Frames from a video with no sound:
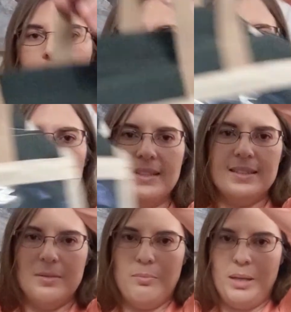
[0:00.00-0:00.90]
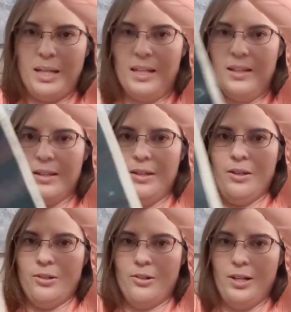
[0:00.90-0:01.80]
custom penny in
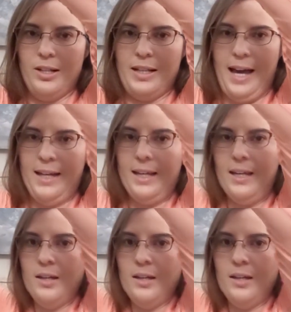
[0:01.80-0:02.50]
hunter green and khaki.